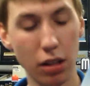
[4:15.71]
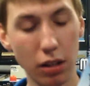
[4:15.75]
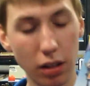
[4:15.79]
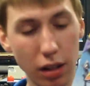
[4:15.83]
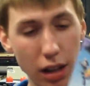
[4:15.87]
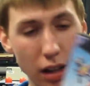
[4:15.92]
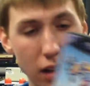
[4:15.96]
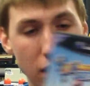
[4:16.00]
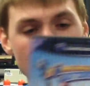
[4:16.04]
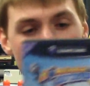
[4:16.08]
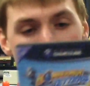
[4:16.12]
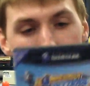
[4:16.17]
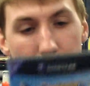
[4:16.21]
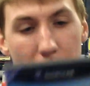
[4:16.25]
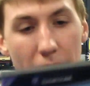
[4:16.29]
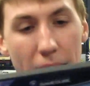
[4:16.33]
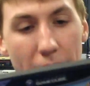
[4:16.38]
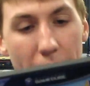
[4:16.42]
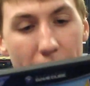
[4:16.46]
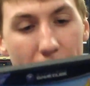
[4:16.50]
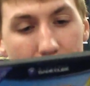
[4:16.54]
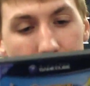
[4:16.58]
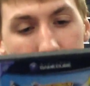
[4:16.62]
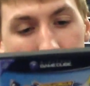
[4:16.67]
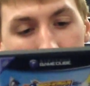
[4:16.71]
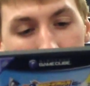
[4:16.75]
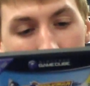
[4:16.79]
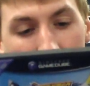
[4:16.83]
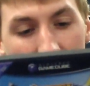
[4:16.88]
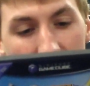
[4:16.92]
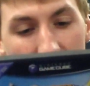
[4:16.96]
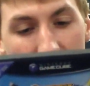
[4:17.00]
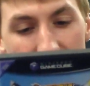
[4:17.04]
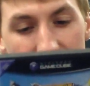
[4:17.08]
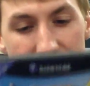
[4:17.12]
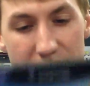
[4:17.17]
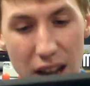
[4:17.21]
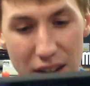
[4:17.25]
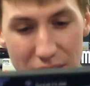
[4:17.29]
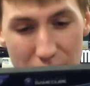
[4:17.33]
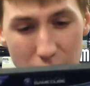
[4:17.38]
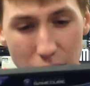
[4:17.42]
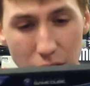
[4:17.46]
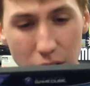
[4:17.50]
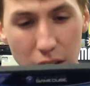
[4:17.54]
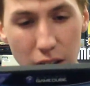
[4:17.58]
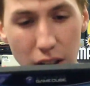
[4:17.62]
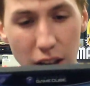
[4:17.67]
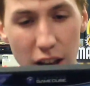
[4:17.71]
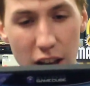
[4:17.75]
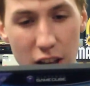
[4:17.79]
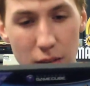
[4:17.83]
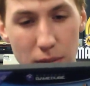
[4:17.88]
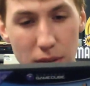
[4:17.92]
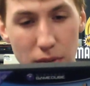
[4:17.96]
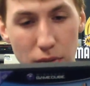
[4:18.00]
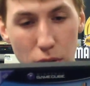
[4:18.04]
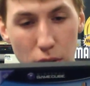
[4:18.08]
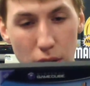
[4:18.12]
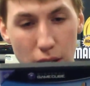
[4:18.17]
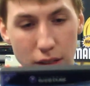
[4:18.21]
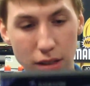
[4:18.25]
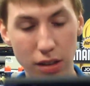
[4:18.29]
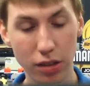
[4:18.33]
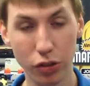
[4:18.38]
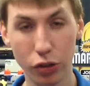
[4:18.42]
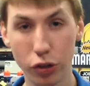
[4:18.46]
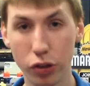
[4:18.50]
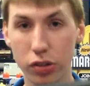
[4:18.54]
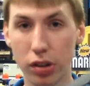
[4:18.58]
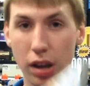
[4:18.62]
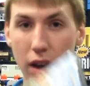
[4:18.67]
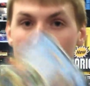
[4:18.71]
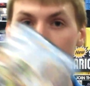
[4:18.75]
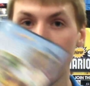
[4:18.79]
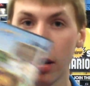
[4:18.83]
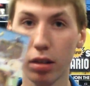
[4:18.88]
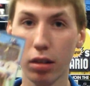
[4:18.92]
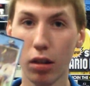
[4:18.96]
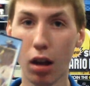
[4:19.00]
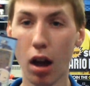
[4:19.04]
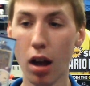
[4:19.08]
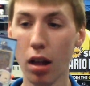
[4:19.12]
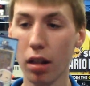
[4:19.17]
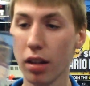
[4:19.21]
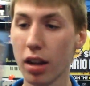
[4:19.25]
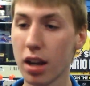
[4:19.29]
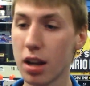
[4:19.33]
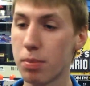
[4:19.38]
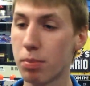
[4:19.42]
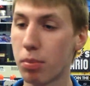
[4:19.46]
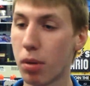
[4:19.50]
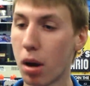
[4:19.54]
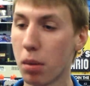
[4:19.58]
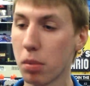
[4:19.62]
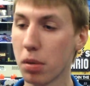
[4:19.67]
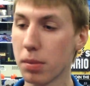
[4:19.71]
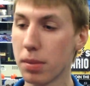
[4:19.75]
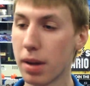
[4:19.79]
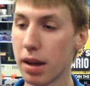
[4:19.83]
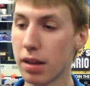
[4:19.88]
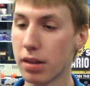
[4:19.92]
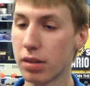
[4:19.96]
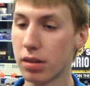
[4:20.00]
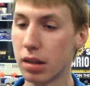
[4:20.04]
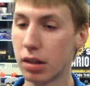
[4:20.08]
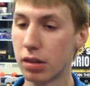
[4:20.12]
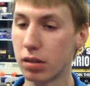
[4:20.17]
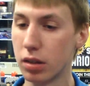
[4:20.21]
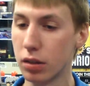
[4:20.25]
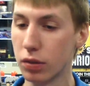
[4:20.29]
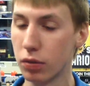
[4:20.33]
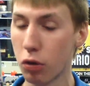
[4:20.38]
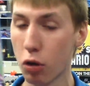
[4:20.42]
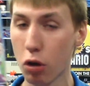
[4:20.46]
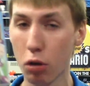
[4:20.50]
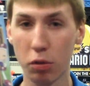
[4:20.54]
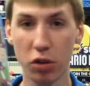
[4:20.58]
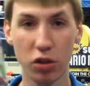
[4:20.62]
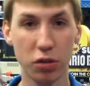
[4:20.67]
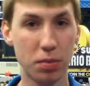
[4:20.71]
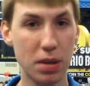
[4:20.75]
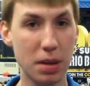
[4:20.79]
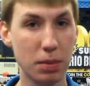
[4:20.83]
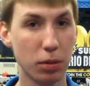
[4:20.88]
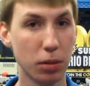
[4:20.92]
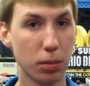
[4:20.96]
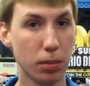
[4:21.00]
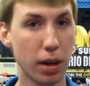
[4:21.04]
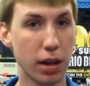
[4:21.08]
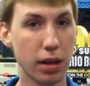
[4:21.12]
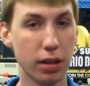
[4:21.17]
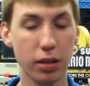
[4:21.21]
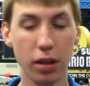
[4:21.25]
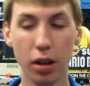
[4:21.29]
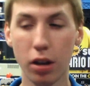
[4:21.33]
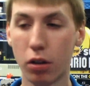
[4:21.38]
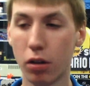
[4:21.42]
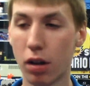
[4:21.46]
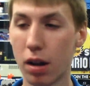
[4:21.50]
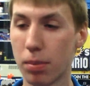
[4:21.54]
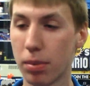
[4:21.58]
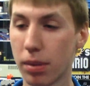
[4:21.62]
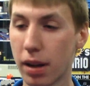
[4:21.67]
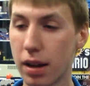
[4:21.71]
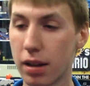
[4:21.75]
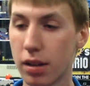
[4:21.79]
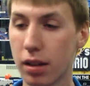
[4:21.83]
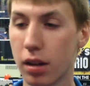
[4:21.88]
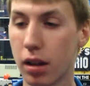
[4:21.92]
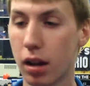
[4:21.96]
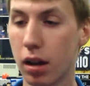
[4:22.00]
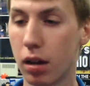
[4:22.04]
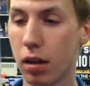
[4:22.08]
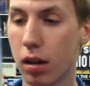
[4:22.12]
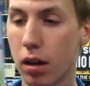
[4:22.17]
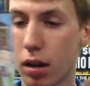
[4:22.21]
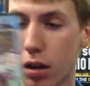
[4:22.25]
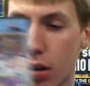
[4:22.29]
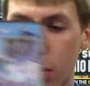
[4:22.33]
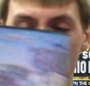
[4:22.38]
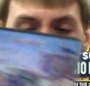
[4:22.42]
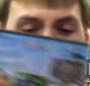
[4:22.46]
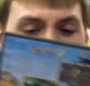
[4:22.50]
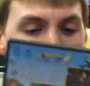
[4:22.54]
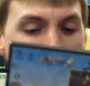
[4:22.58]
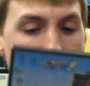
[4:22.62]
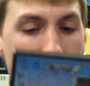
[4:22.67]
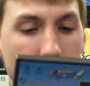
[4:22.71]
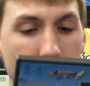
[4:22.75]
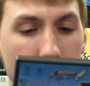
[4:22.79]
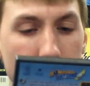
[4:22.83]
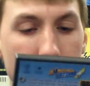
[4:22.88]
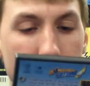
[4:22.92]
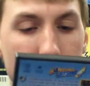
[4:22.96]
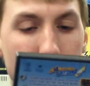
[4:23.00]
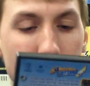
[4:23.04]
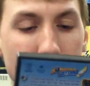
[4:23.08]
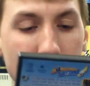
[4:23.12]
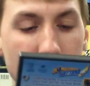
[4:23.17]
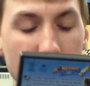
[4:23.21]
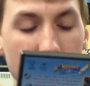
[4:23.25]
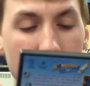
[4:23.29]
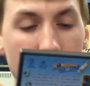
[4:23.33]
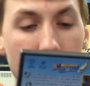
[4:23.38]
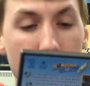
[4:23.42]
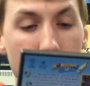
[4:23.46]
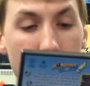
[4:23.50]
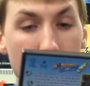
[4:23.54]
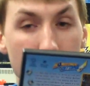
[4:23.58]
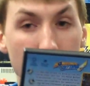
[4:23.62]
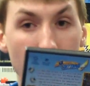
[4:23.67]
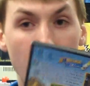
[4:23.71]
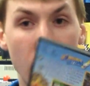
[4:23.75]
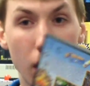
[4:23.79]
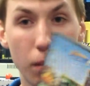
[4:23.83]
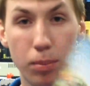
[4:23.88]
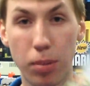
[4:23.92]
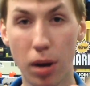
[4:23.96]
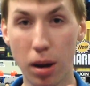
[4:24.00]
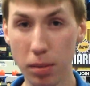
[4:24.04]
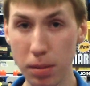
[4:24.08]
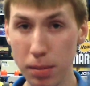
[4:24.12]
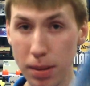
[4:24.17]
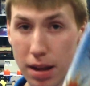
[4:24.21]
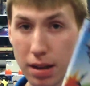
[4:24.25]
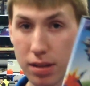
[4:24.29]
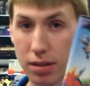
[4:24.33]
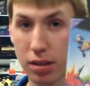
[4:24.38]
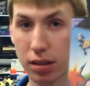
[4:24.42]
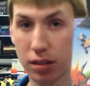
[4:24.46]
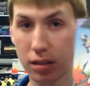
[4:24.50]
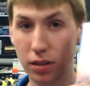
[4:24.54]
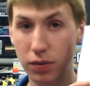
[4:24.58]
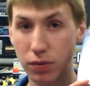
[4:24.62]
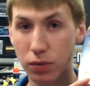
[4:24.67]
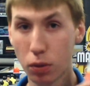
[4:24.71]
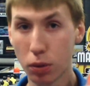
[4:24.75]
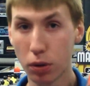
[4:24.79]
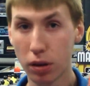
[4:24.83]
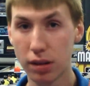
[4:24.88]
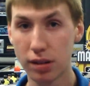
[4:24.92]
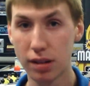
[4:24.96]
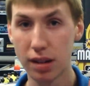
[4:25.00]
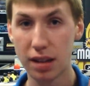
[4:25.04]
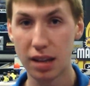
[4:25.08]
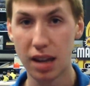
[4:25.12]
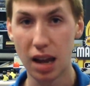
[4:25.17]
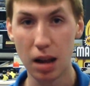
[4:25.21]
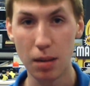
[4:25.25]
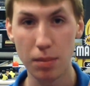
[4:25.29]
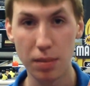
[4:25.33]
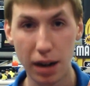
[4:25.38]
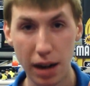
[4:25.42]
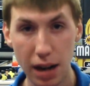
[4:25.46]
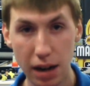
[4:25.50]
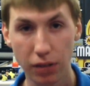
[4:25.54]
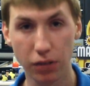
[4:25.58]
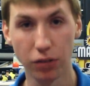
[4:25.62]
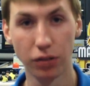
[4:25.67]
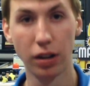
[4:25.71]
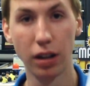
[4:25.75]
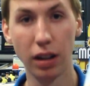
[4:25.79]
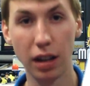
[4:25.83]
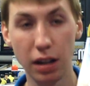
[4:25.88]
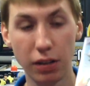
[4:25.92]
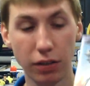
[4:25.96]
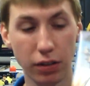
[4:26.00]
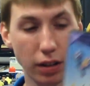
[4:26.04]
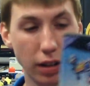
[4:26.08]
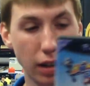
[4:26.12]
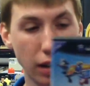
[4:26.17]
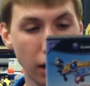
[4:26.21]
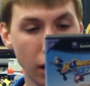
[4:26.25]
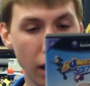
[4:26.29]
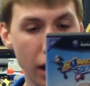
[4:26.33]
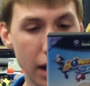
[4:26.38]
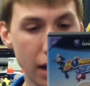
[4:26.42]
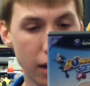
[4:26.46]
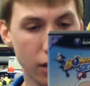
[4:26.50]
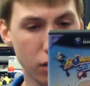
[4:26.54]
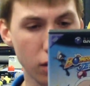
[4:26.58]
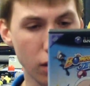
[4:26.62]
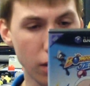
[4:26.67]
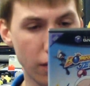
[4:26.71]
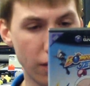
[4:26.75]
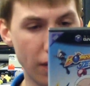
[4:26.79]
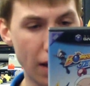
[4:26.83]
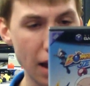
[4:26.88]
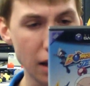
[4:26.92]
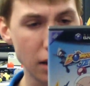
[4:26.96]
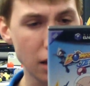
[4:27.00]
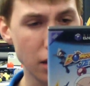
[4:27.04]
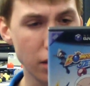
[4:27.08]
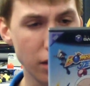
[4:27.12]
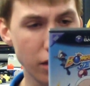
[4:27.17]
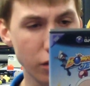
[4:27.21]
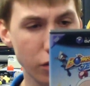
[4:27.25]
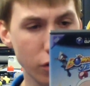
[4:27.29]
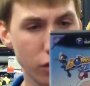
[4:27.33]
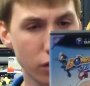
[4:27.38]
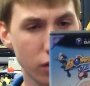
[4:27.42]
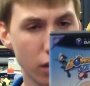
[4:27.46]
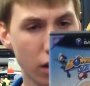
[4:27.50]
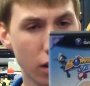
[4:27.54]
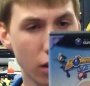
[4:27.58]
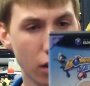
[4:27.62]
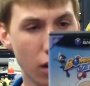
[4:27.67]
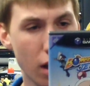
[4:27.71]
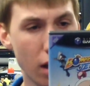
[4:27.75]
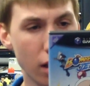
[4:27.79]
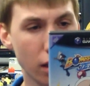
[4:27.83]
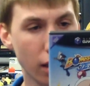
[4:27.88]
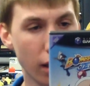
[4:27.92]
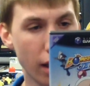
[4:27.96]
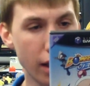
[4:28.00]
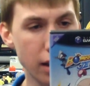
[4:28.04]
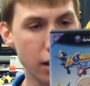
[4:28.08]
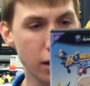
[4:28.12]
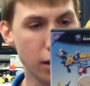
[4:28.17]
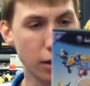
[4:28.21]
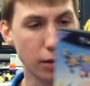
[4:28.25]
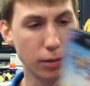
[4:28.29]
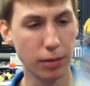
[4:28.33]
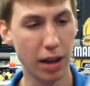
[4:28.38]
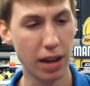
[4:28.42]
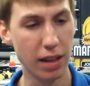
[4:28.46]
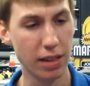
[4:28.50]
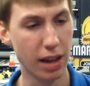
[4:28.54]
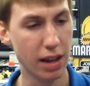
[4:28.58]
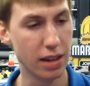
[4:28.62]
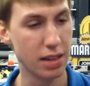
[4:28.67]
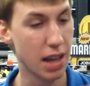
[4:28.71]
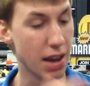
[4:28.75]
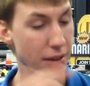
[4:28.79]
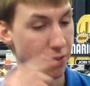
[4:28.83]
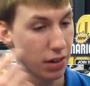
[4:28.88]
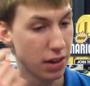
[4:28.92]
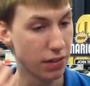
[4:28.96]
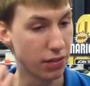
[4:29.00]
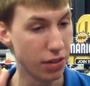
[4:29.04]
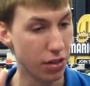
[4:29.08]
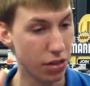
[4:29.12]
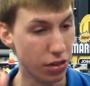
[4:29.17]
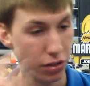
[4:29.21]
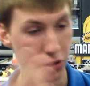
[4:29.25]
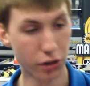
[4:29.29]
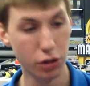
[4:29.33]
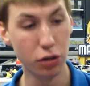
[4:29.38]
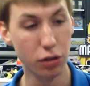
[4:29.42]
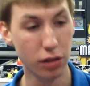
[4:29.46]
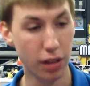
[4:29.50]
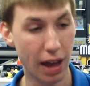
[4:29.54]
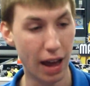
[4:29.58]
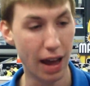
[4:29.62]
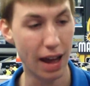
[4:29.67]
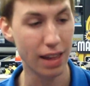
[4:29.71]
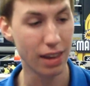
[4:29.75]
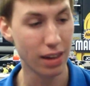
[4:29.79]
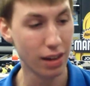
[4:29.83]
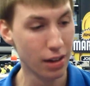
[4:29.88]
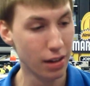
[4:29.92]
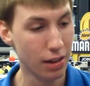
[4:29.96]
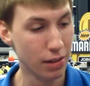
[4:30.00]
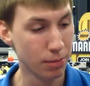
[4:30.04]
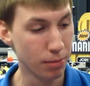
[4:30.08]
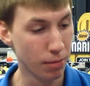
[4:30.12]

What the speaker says: Now looking at the back, I never realized before that this looks a lot like Bomberman 64, which people might know. I played it quite a while ago now, actually. Bomberman 64 is a game that I really, really like. So the fact that this looks a lot like it, and I never even knew that,